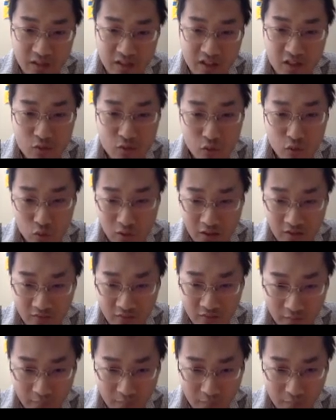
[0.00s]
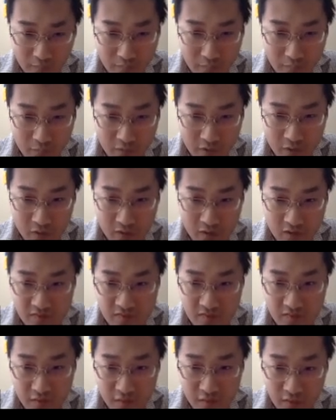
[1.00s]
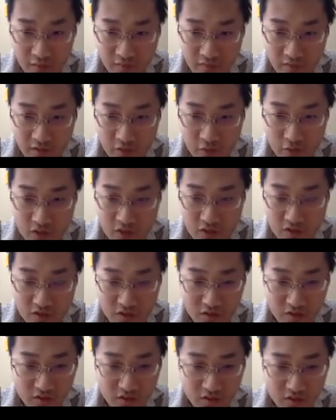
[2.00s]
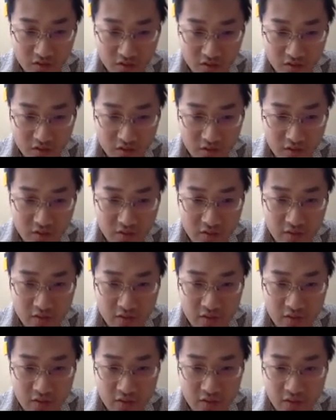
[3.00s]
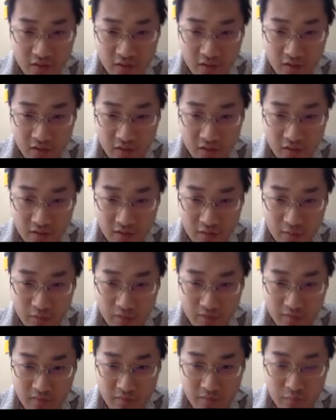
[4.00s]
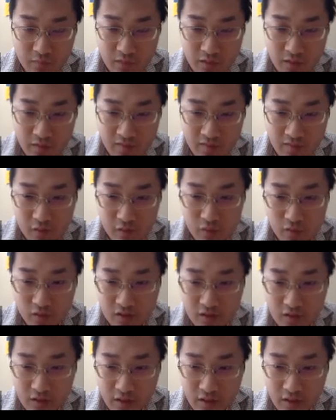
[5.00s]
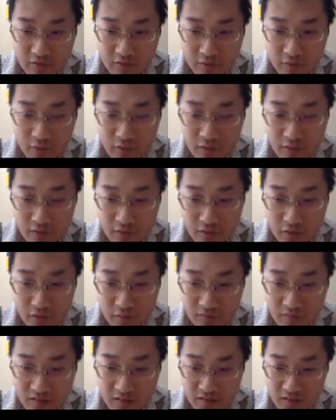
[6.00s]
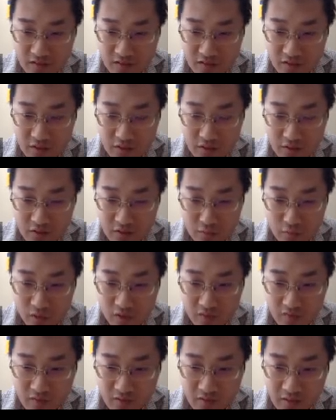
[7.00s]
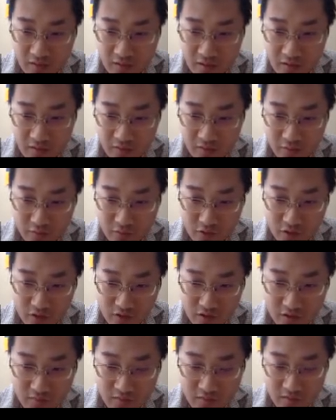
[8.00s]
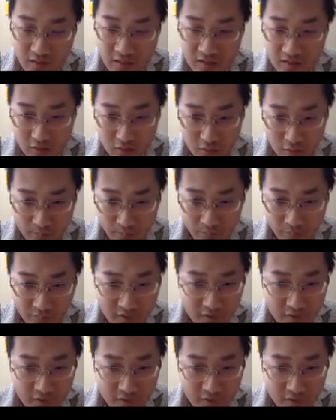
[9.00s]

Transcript: are equal to alpha because the equation is continuous. And they only have one term that is smaller than alpha, which is the last term.